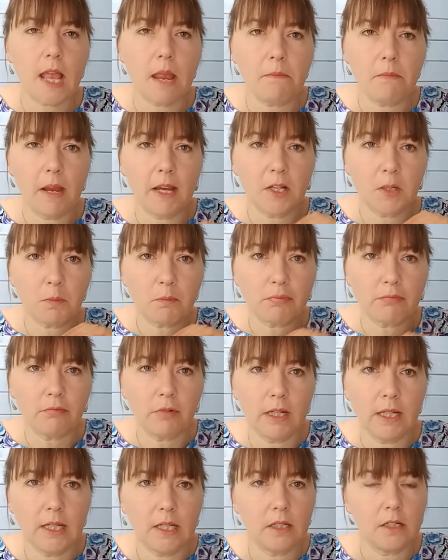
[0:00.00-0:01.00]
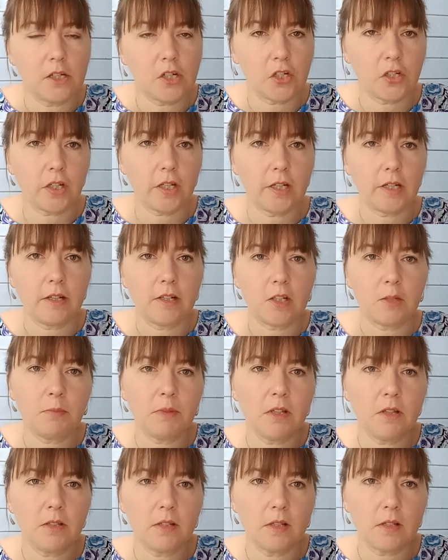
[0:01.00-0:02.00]
It makes brilliant shirts
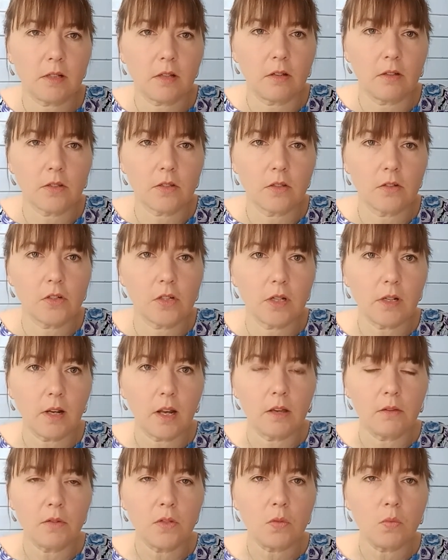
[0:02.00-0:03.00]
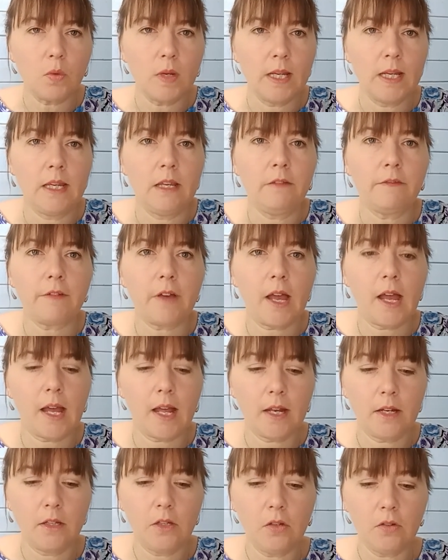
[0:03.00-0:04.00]
because it's got such a close weave
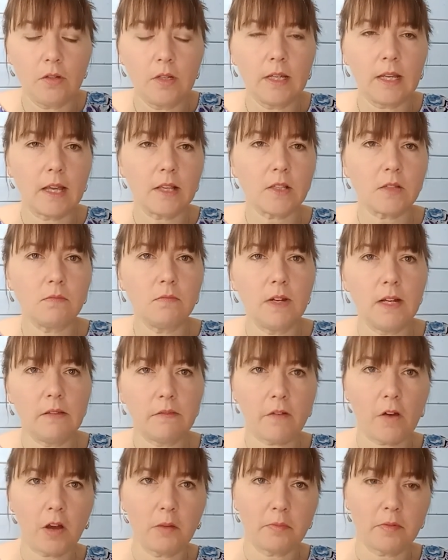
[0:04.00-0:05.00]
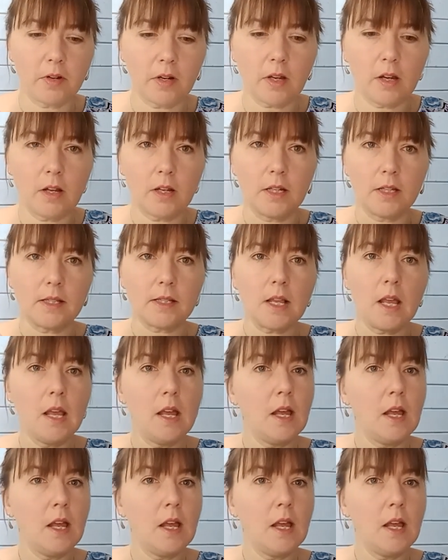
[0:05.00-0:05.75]
and you can get some really vibrant colours.